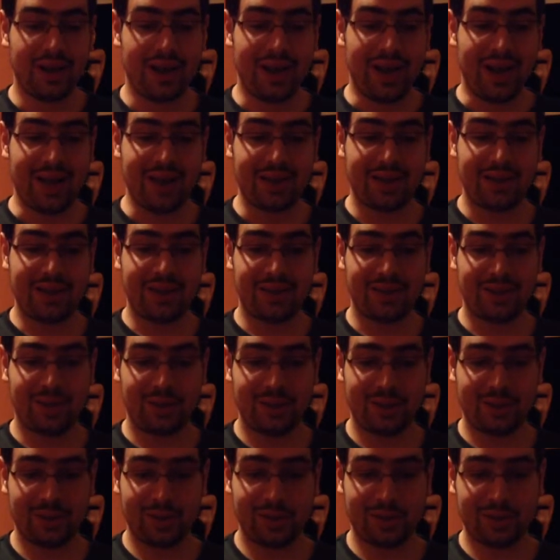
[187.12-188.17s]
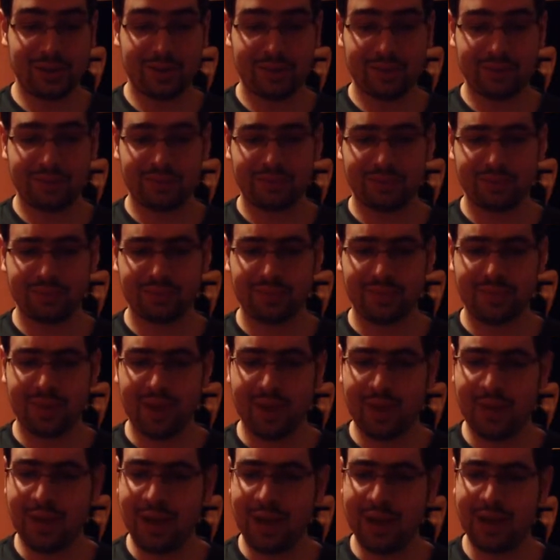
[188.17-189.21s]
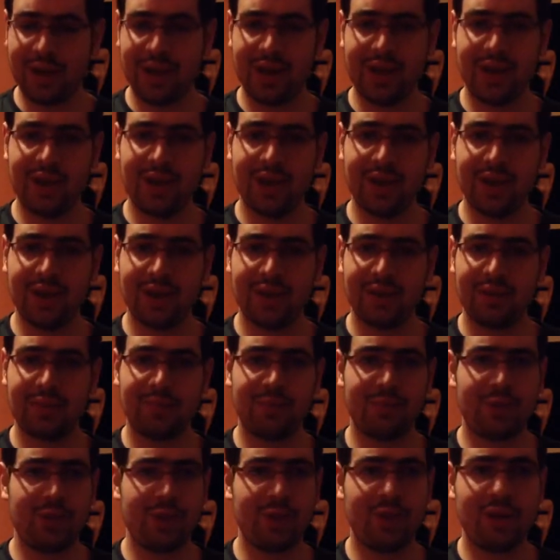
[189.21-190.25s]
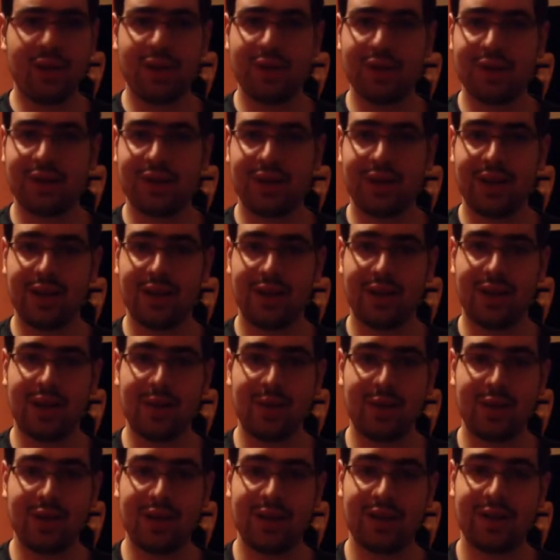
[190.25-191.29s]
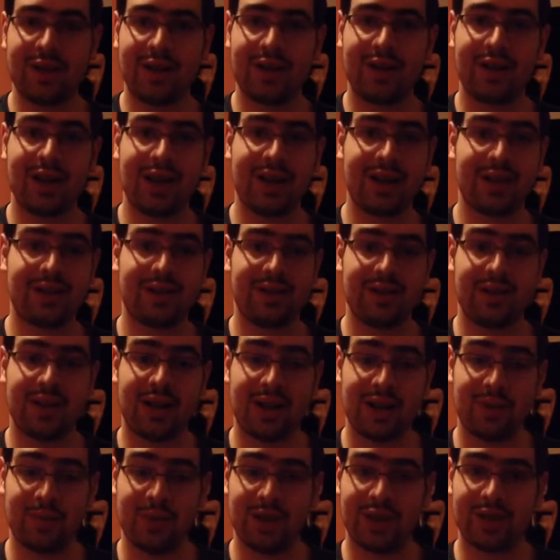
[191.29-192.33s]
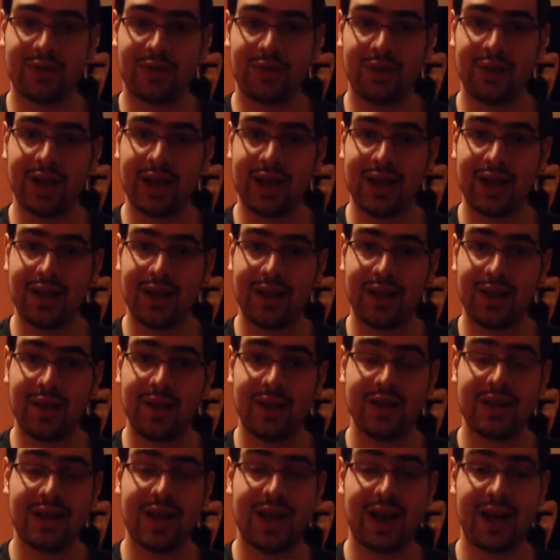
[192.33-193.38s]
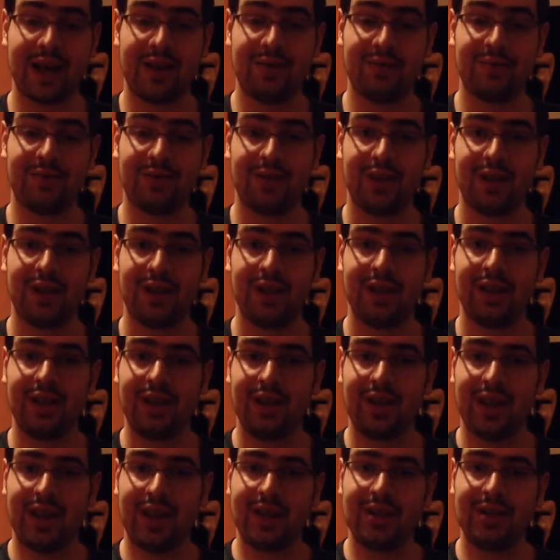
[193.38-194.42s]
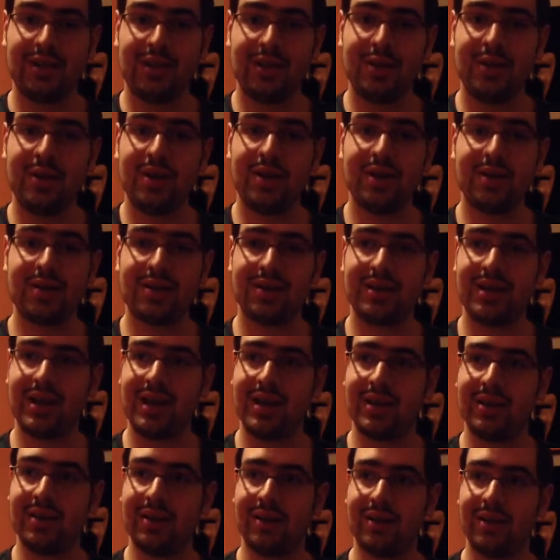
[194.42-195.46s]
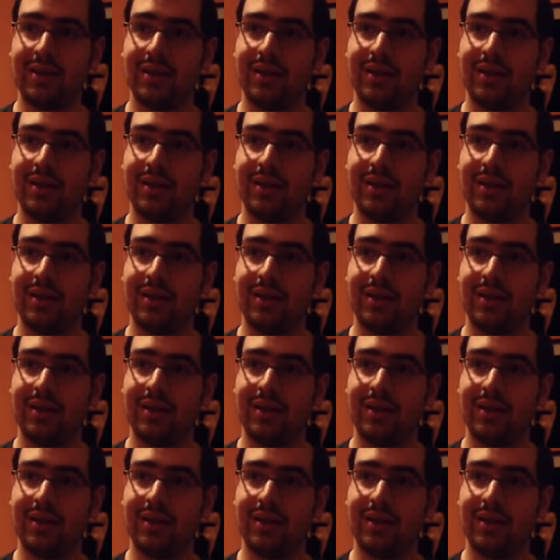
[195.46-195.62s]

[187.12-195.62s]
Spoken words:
And so about 2 years later, I went to Narcotics Anonymous for like a year and a half, and 2 years later,